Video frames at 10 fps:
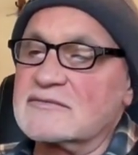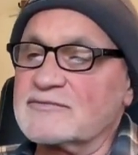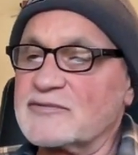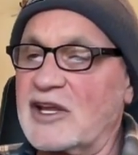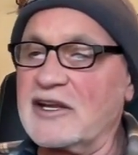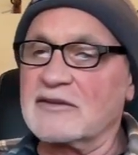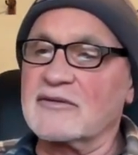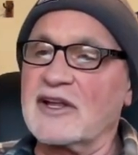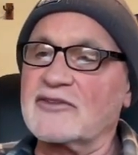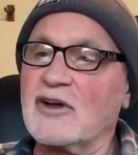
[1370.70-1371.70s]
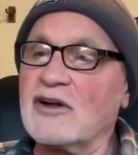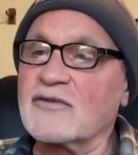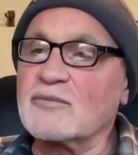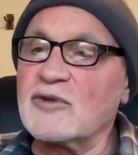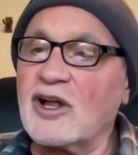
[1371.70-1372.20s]
Hey, that's all
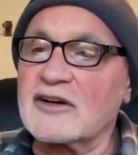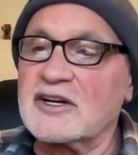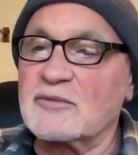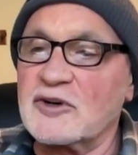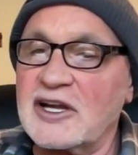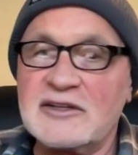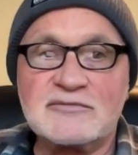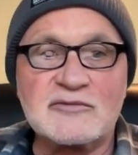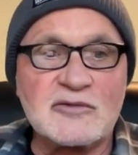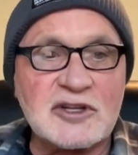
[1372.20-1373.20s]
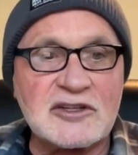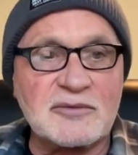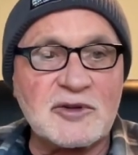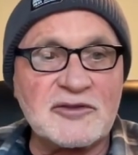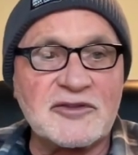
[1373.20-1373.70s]
for blog number 8. We'll get to
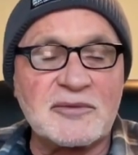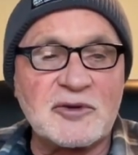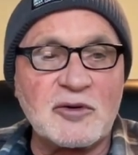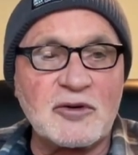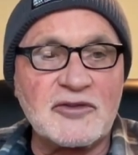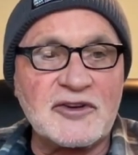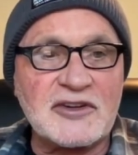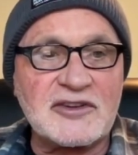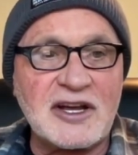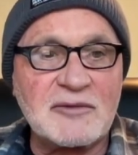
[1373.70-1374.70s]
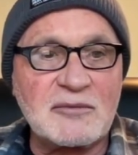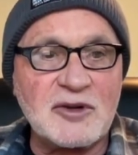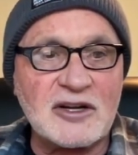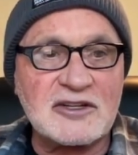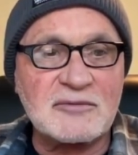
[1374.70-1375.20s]
building some chords next time on
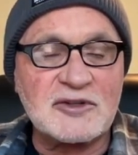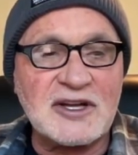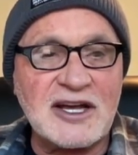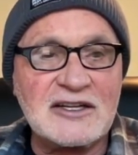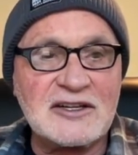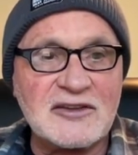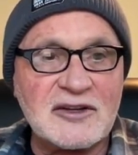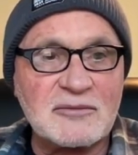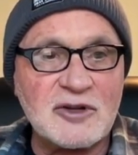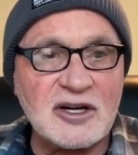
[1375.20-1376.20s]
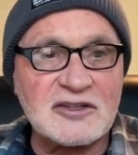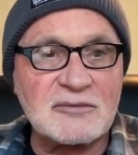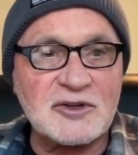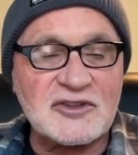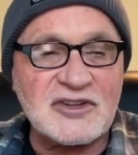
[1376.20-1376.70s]
blog number 9. And then blog
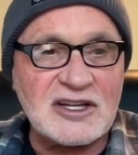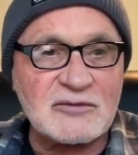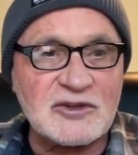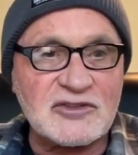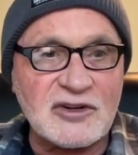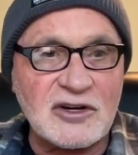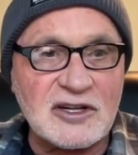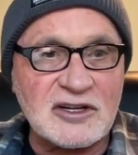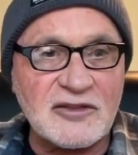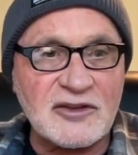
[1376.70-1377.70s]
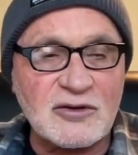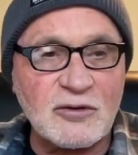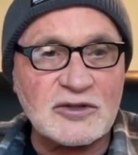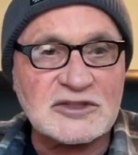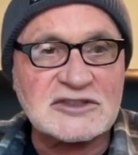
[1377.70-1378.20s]
number 10, we start in on the
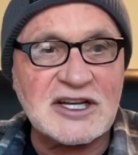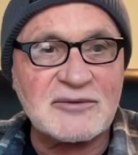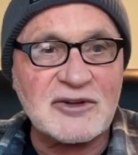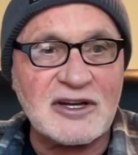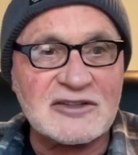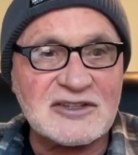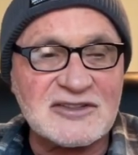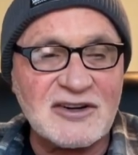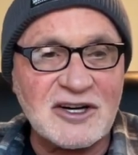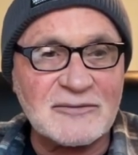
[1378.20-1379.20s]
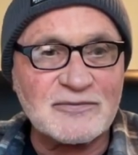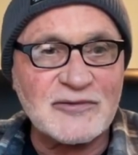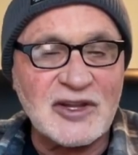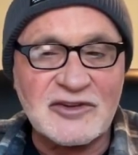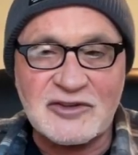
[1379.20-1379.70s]
chord shapes on guitar,
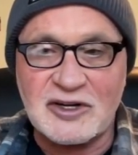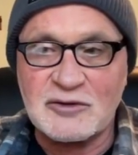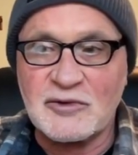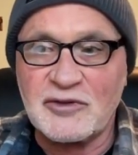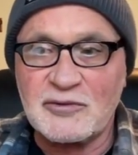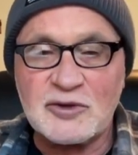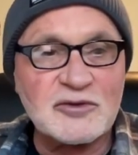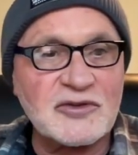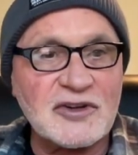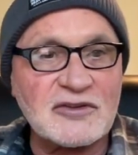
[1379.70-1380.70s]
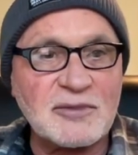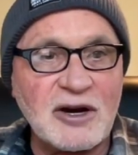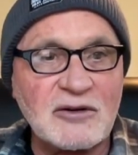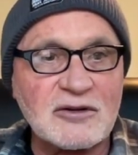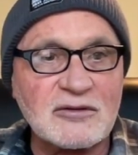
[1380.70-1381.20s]
starting with the root 6
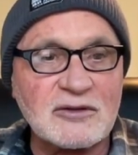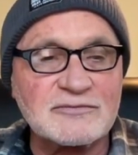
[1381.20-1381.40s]
power chord.